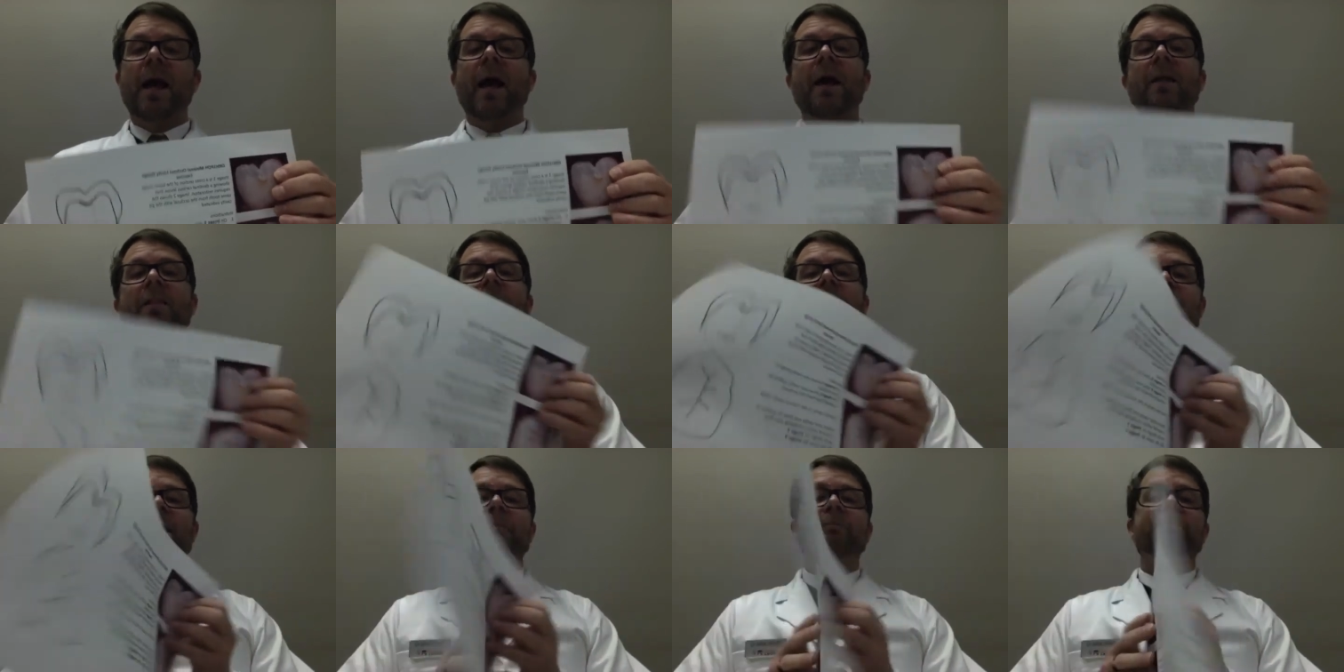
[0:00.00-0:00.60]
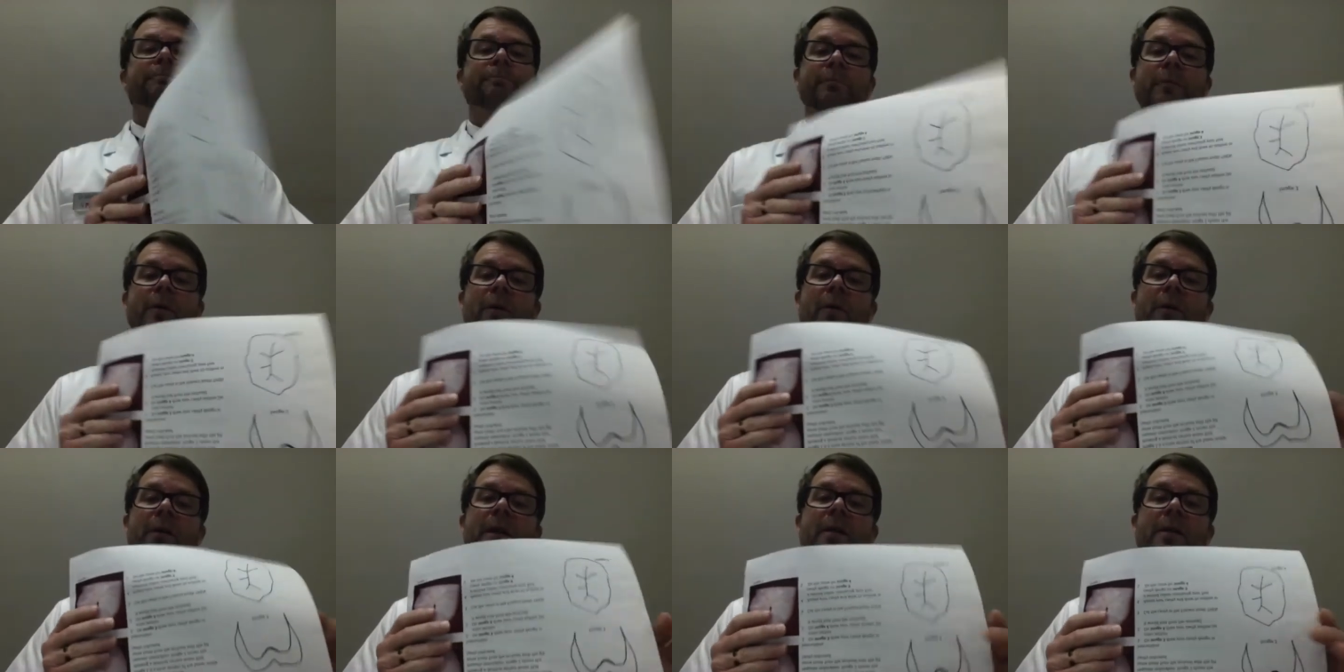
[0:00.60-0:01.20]
And then
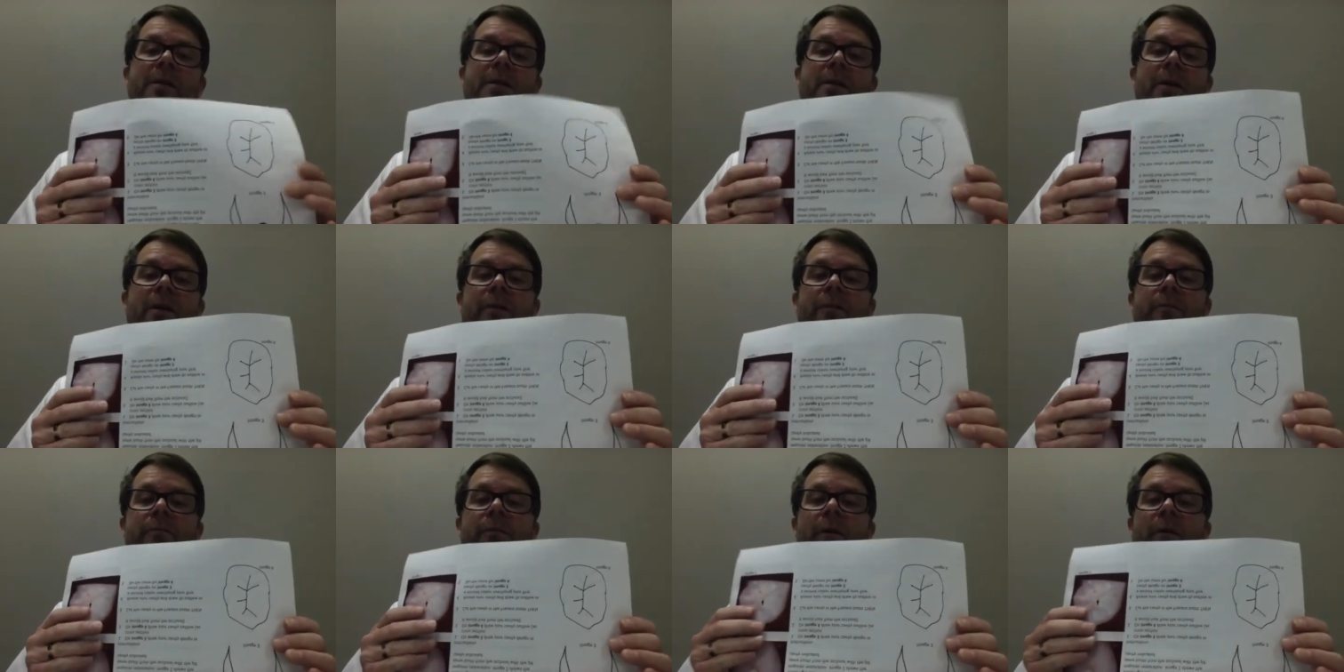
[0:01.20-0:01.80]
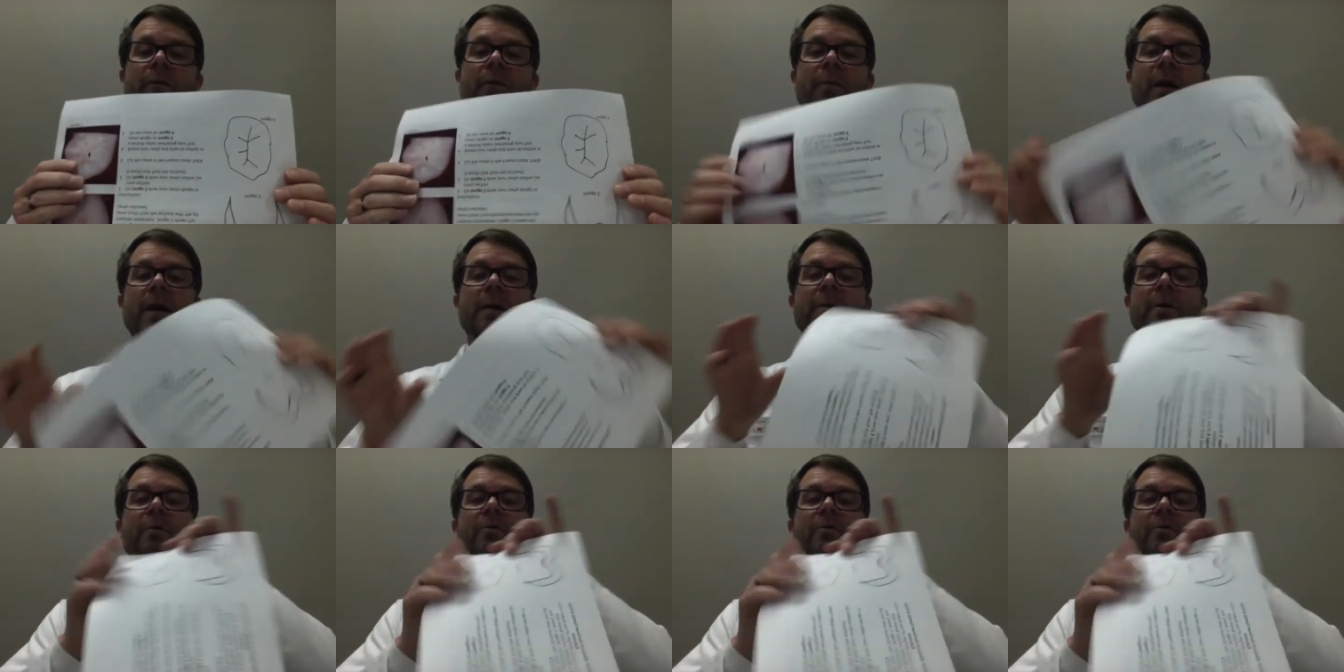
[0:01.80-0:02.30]
on the other side of the paper,